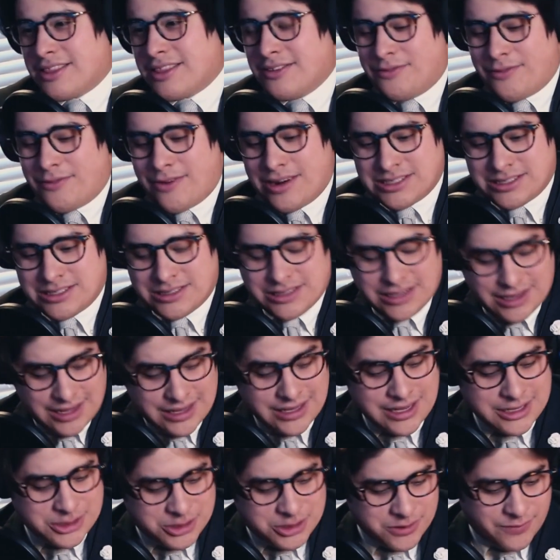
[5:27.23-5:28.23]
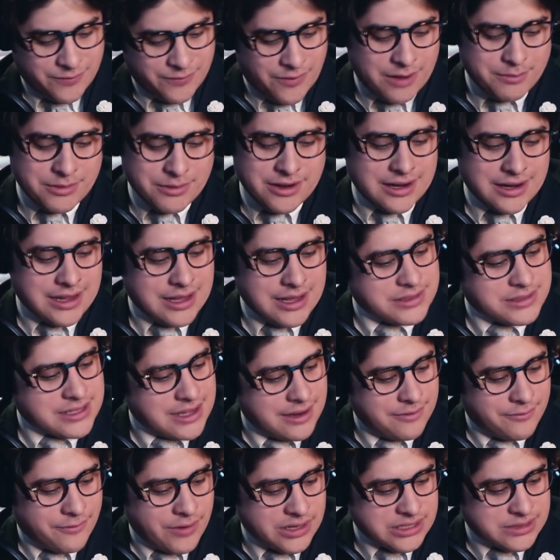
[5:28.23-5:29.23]
the Glacier Fall. I'm going to keep
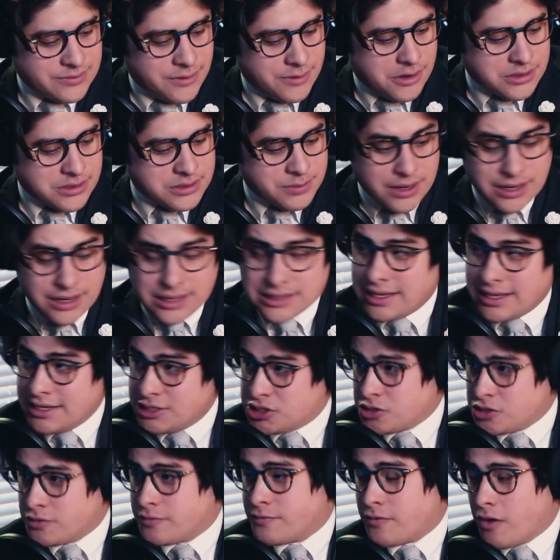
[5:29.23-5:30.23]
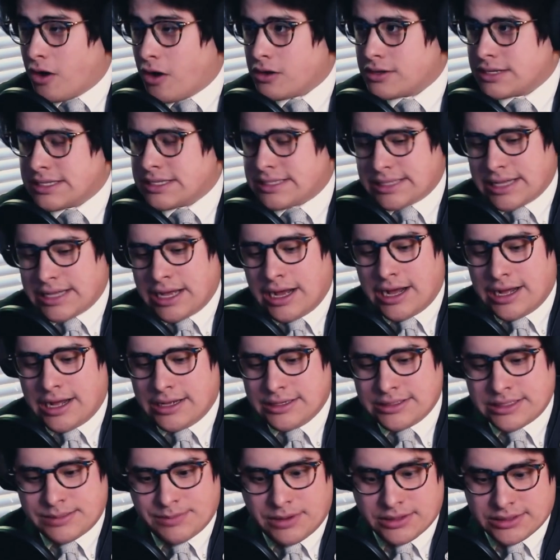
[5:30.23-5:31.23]
saying Fresh Falls, but Glacier Falls,
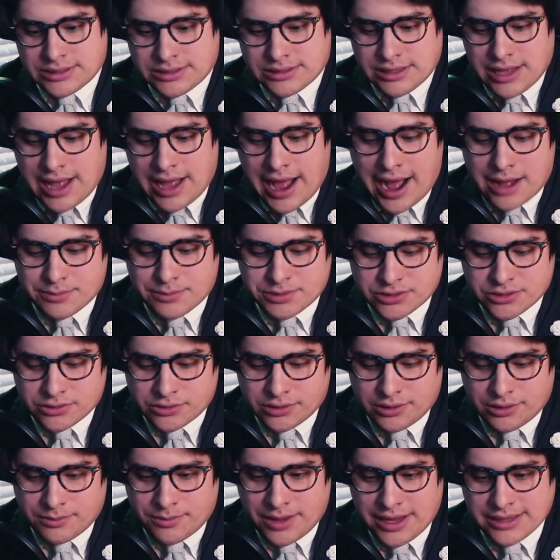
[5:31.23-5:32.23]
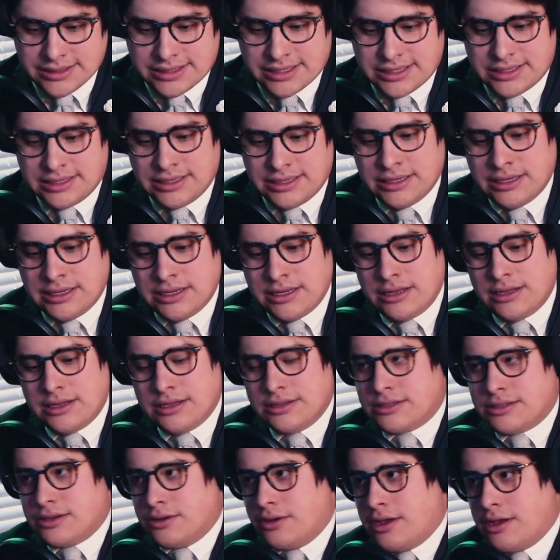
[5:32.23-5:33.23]
it smells absolutely amazing.
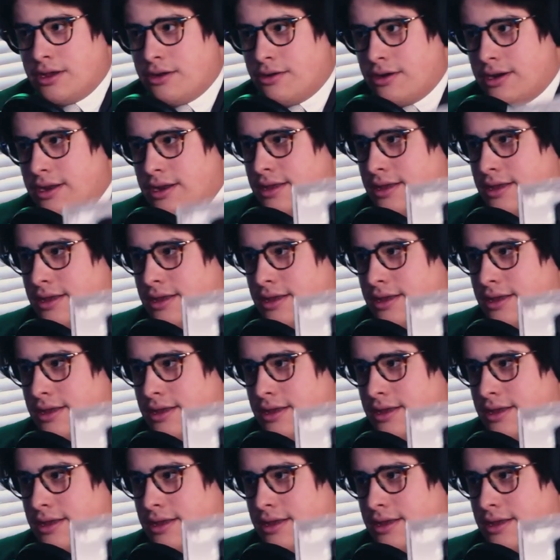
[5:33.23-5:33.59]
So here it